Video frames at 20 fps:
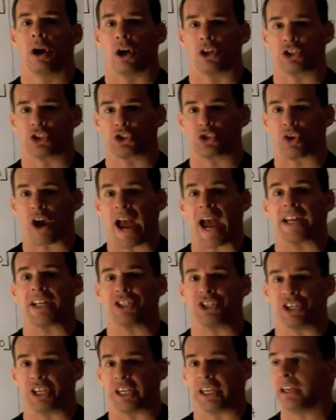Our
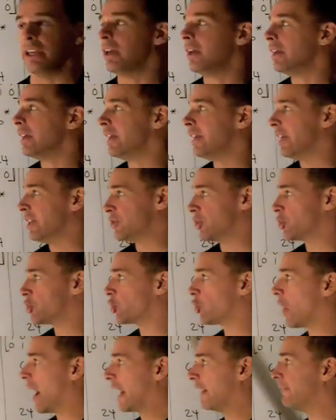strategy is to
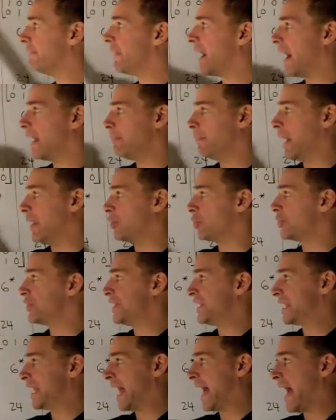try to find
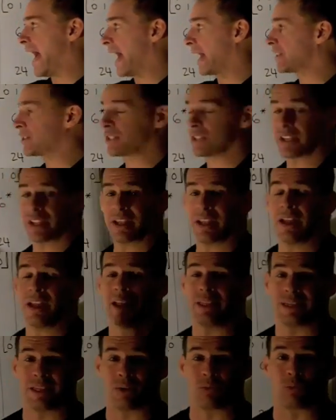matrices X
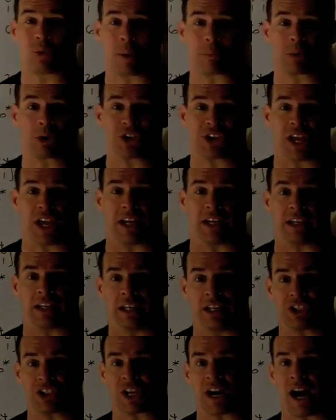that represent
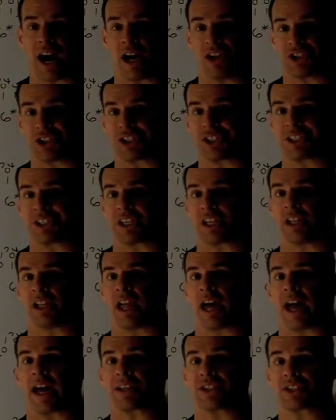each conjugacy
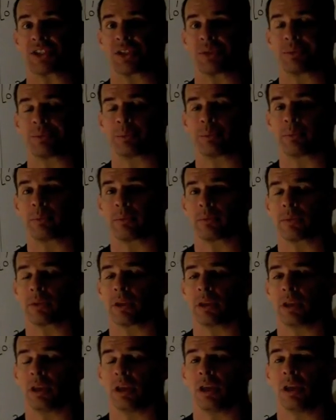class.
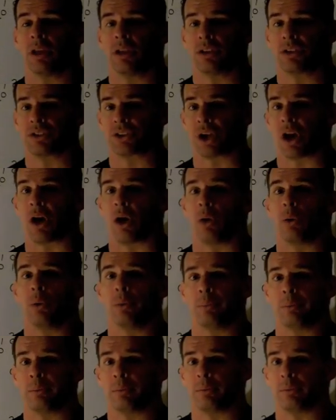So,
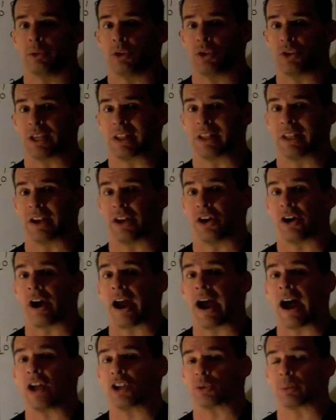using linear
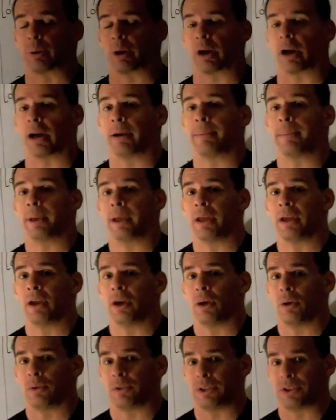algebra,
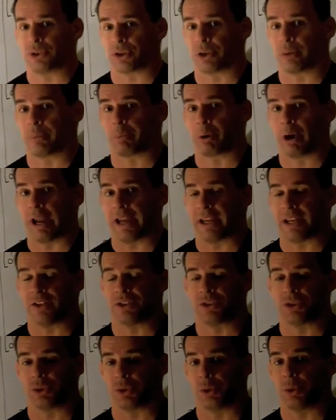these are going to break
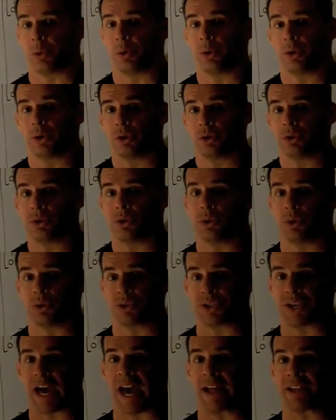into two
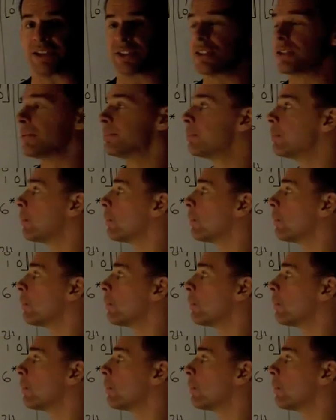sets.